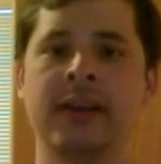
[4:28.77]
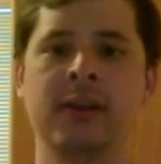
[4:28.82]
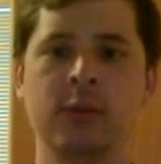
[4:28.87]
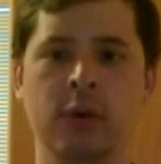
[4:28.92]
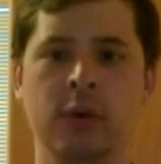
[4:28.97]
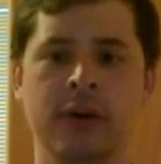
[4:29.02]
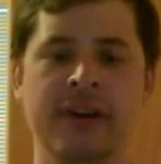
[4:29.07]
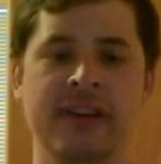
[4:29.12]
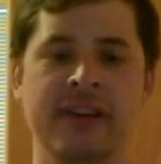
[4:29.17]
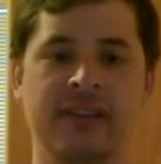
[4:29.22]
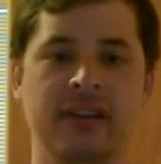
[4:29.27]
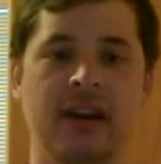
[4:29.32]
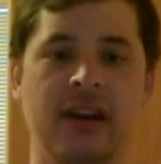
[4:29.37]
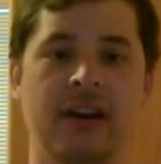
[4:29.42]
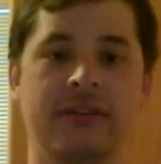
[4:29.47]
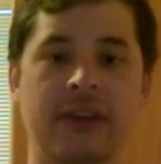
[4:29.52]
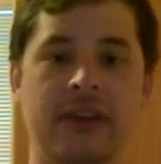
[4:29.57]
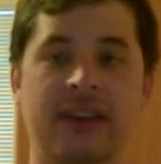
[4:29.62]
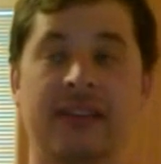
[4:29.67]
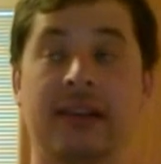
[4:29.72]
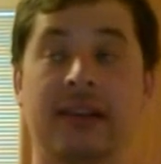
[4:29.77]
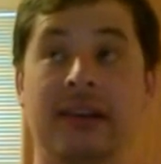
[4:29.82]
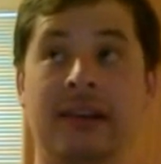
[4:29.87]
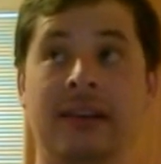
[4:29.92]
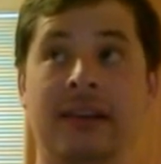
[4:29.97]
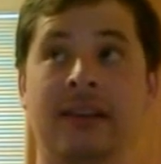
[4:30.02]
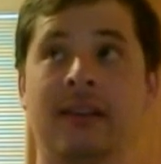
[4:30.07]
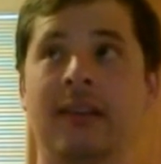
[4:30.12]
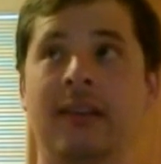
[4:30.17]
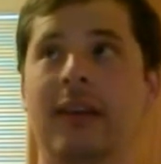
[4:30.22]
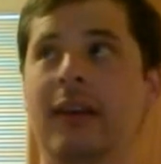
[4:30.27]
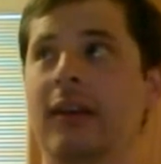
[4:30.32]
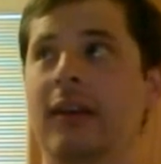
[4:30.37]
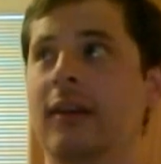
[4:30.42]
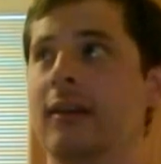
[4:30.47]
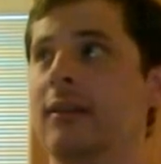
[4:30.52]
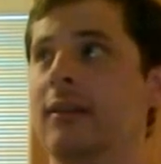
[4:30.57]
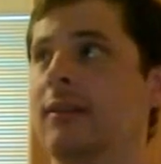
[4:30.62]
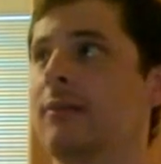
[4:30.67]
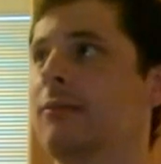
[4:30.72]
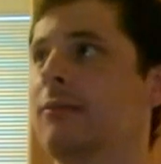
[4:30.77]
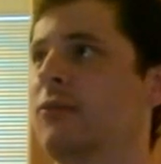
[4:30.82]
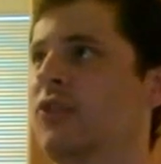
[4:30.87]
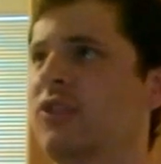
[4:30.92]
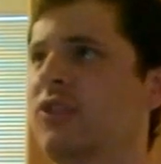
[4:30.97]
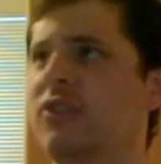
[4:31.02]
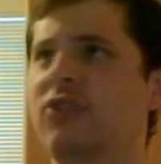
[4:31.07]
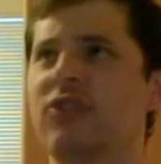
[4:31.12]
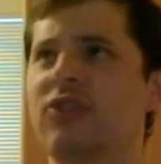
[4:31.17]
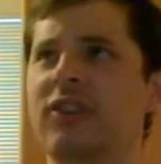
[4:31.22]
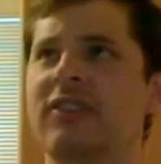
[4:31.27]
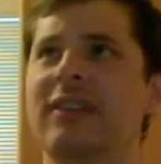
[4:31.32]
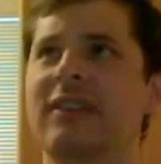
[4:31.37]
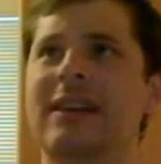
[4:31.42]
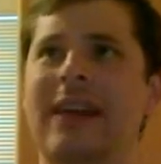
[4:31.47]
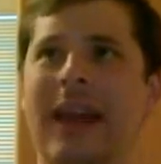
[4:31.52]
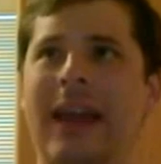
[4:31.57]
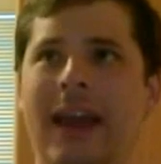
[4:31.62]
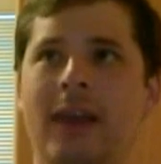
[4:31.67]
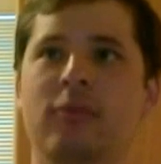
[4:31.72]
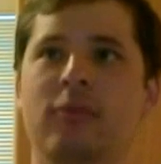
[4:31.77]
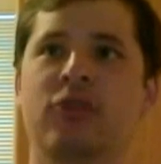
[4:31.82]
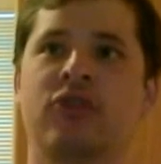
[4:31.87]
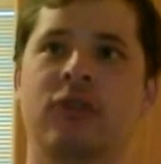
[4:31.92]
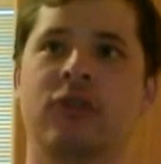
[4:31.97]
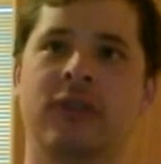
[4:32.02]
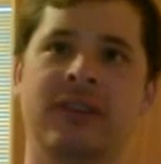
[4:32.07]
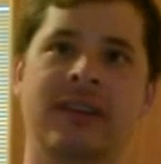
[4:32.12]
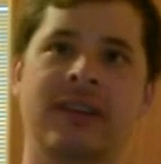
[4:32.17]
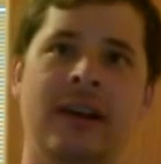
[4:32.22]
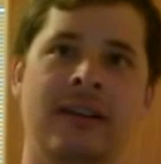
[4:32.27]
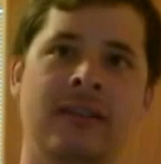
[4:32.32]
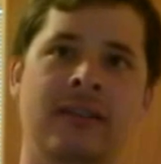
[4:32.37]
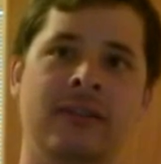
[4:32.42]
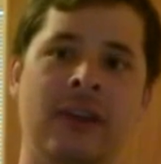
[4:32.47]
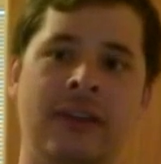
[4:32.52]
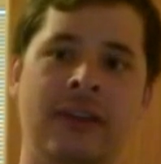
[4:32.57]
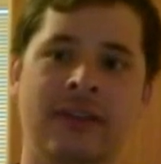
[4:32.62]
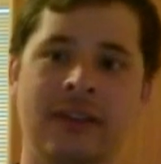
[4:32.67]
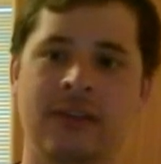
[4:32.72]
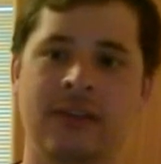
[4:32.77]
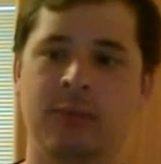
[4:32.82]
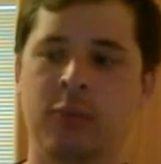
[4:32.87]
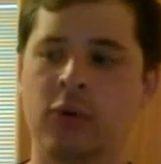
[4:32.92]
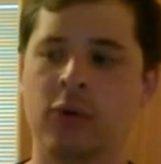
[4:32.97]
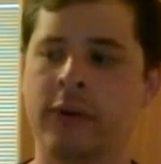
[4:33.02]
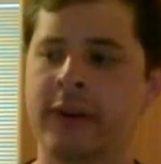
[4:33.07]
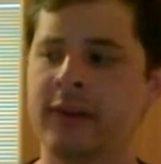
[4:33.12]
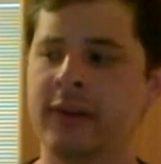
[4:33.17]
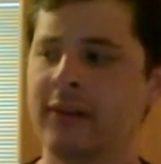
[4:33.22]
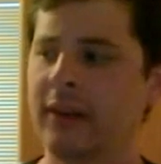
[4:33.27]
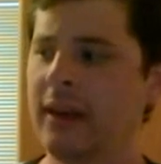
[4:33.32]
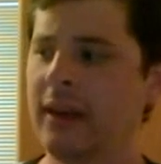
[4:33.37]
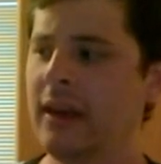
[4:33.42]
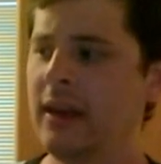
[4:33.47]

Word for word: He worries enough as it is, and she's just an amateur detective at this point.